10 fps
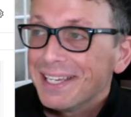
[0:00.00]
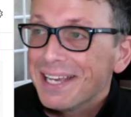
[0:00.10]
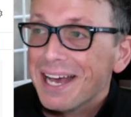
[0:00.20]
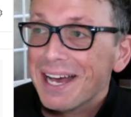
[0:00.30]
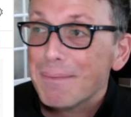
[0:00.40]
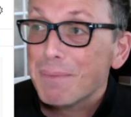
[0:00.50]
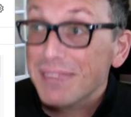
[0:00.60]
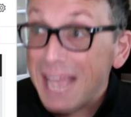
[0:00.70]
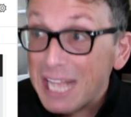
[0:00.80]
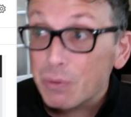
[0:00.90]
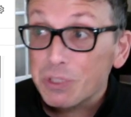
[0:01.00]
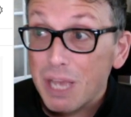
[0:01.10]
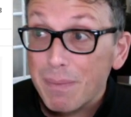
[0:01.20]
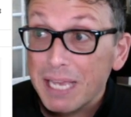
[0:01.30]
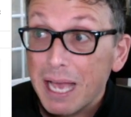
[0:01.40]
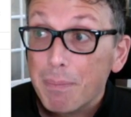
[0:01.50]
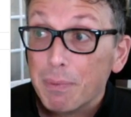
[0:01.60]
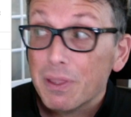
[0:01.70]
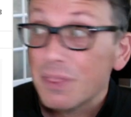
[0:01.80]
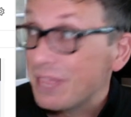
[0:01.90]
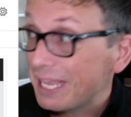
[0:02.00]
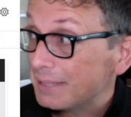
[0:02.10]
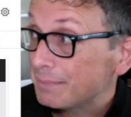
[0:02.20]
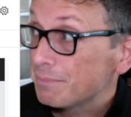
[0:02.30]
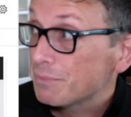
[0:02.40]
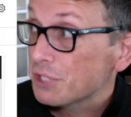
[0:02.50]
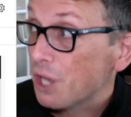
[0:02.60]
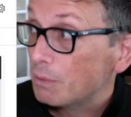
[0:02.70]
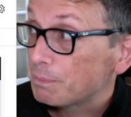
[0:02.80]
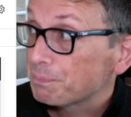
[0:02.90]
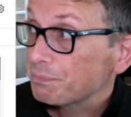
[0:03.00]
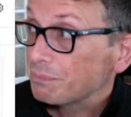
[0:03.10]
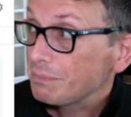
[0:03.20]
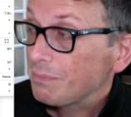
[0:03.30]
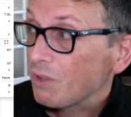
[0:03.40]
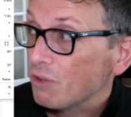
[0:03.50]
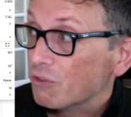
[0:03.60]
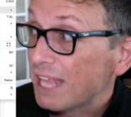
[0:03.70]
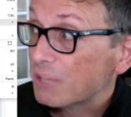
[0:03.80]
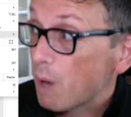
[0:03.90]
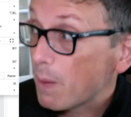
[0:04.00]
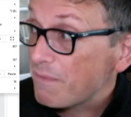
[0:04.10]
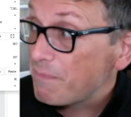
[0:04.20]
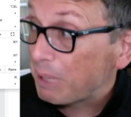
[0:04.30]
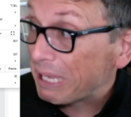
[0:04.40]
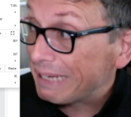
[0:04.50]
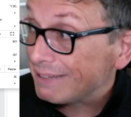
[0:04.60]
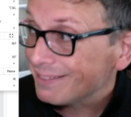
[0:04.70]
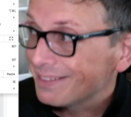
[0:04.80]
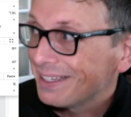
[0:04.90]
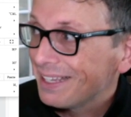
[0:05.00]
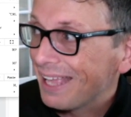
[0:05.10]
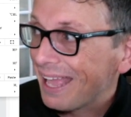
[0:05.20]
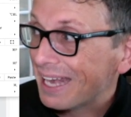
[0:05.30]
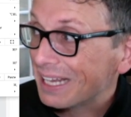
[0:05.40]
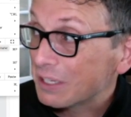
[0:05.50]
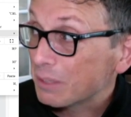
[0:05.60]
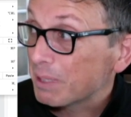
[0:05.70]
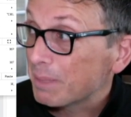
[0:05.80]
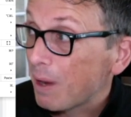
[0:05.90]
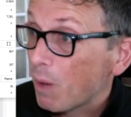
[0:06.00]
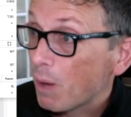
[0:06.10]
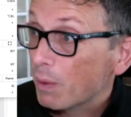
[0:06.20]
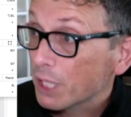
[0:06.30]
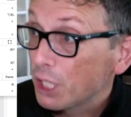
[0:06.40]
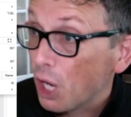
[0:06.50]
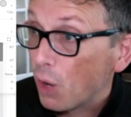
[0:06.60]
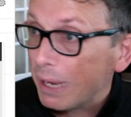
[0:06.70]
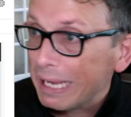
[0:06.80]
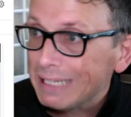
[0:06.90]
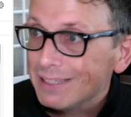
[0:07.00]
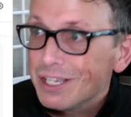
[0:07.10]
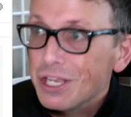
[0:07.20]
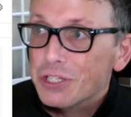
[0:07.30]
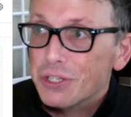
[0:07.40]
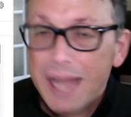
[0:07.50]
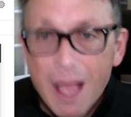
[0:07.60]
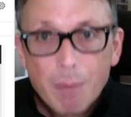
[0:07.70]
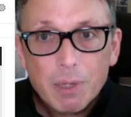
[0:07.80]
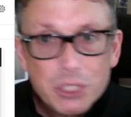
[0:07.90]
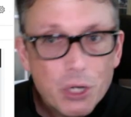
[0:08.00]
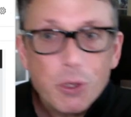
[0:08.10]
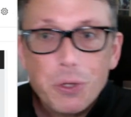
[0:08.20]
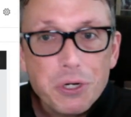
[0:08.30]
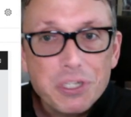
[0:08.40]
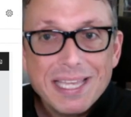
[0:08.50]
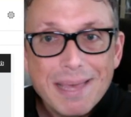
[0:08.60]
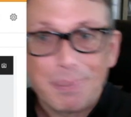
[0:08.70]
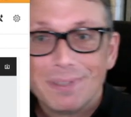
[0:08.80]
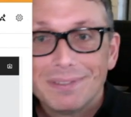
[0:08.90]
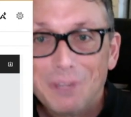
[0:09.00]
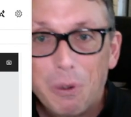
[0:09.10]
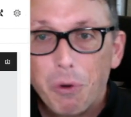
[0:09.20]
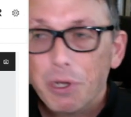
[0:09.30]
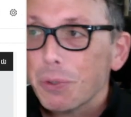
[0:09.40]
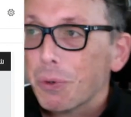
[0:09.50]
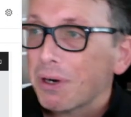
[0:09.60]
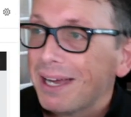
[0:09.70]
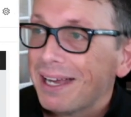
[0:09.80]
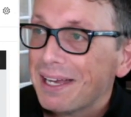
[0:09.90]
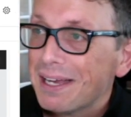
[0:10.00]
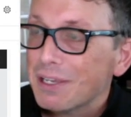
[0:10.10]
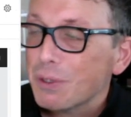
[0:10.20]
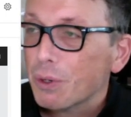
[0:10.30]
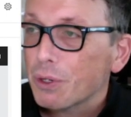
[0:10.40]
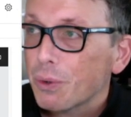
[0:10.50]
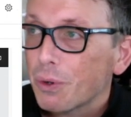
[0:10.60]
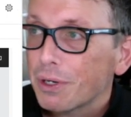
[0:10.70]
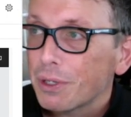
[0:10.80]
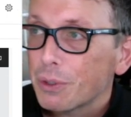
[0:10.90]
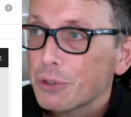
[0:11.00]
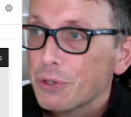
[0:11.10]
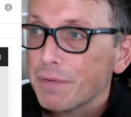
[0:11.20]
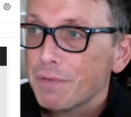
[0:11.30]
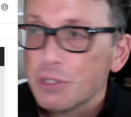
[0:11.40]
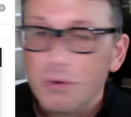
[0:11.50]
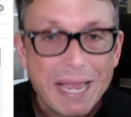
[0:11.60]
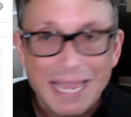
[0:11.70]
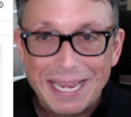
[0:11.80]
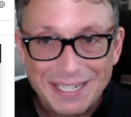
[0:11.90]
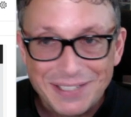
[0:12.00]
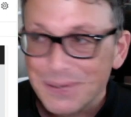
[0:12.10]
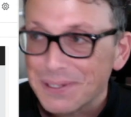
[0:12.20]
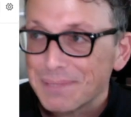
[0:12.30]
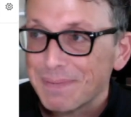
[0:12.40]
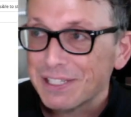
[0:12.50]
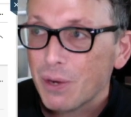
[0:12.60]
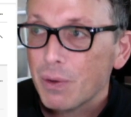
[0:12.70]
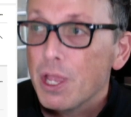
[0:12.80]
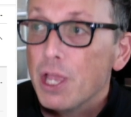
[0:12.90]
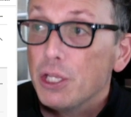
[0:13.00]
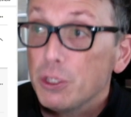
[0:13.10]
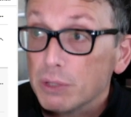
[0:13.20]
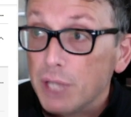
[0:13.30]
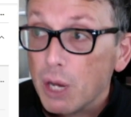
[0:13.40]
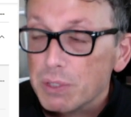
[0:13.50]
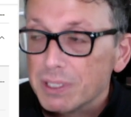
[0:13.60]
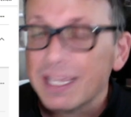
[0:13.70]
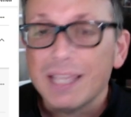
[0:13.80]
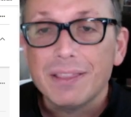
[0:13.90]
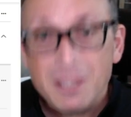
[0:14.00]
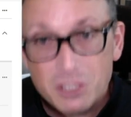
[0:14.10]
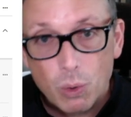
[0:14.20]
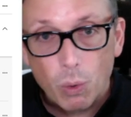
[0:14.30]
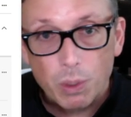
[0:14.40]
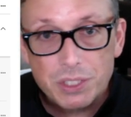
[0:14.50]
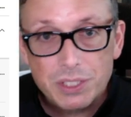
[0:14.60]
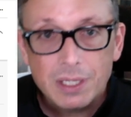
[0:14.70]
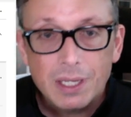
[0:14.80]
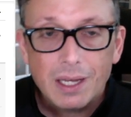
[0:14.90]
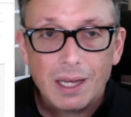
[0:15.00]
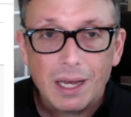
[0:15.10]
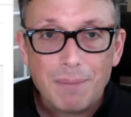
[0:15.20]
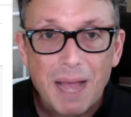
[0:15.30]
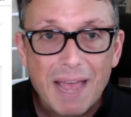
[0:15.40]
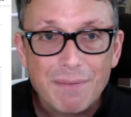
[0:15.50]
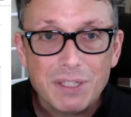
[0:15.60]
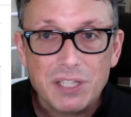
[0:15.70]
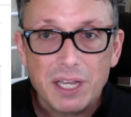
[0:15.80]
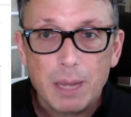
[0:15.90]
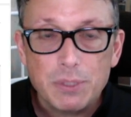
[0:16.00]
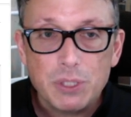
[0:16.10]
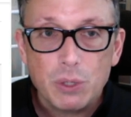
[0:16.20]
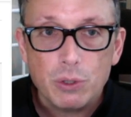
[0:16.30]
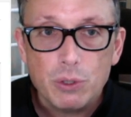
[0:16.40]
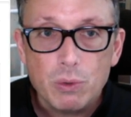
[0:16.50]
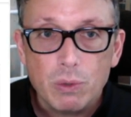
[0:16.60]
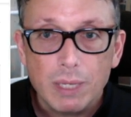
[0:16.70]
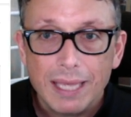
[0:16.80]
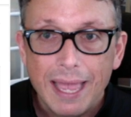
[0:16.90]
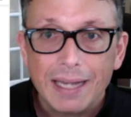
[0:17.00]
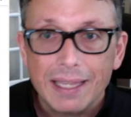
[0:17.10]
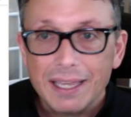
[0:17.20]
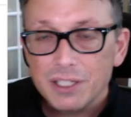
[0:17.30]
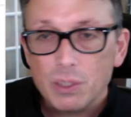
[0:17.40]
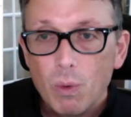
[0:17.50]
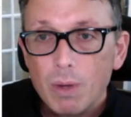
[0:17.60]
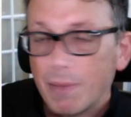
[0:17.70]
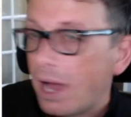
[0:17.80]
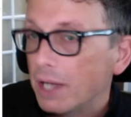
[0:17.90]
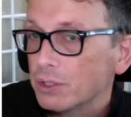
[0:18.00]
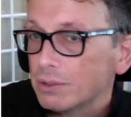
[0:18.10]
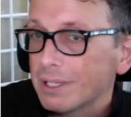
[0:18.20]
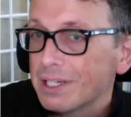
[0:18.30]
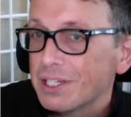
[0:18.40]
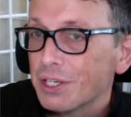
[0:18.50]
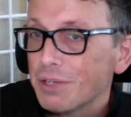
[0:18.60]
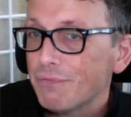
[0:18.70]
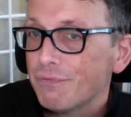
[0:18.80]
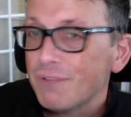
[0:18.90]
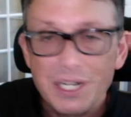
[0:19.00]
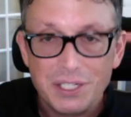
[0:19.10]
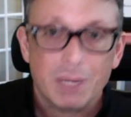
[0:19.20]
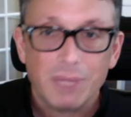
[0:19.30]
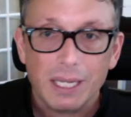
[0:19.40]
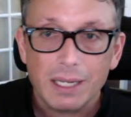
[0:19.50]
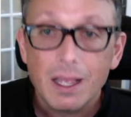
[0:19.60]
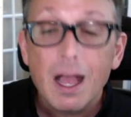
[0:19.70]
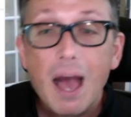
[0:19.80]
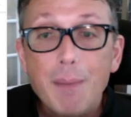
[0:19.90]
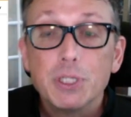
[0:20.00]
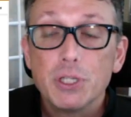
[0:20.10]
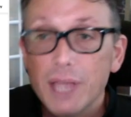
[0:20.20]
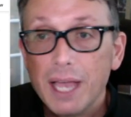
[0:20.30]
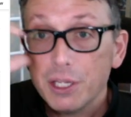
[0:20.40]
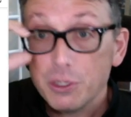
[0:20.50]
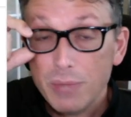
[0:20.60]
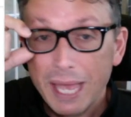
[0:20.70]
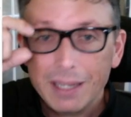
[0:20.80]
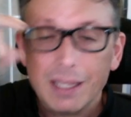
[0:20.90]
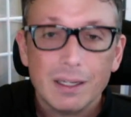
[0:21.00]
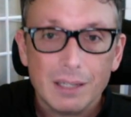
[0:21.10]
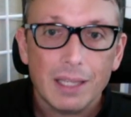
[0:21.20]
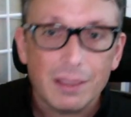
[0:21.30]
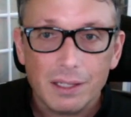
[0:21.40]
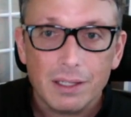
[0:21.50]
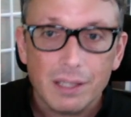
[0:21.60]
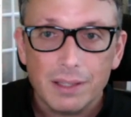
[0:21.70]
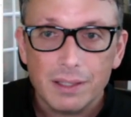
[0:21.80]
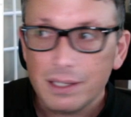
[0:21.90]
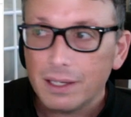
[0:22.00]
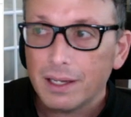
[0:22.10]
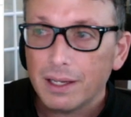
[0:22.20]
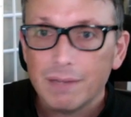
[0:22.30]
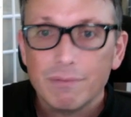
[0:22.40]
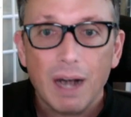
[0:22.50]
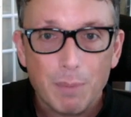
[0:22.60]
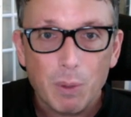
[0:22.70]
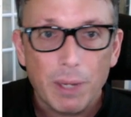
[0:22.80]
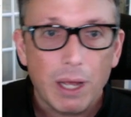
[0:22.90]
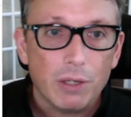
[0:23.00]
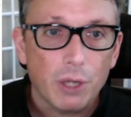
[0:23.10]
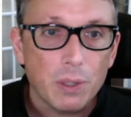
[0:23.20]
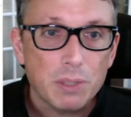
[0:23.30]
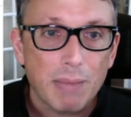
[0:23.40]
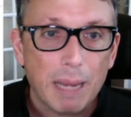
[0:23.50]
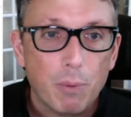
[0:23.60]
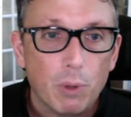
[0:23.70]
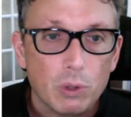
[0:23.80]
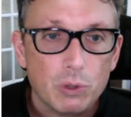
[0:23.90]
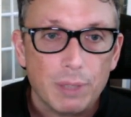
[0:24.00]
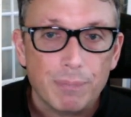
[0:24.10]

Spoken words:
But that's what's coming up then. So that's where we've been and a little bit about where we're going. So now I'm going to show you your tip or your trick of the trade, so to speak. So you'll note in this course, I have it set up so you can't get to one module until you finish something. I'm going to show you how you do that in the environment we all know as Blackboard Ultra.